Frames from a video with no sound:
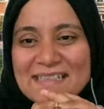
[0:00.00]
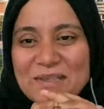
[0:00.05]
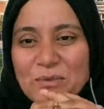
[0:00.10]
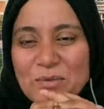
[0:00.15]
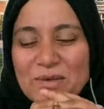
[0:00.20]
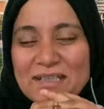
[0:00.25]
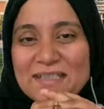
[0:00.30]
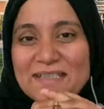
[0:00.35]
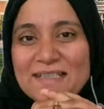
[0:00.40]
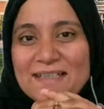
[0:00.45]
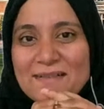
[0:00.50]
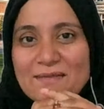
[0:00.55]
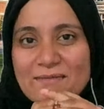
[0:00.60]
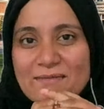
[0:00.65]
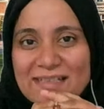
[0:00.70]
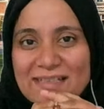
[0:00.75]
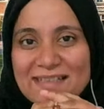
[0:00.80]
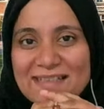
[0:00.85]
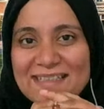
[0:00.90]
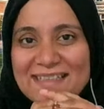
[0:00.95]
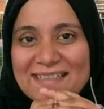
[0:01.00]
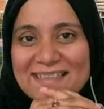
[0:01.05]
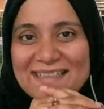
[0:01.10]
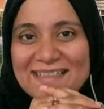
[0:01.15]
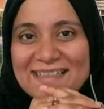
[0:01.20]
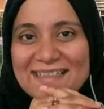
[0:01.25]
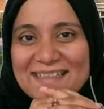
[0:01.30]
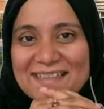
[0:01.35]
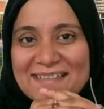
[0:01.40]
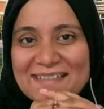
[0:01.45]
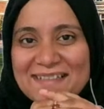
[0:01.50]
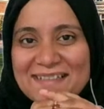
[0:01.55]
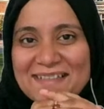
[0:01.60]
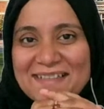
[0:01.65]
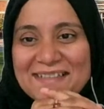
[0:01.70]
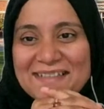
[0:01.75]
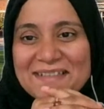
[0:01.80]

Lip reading: quite correctly in there.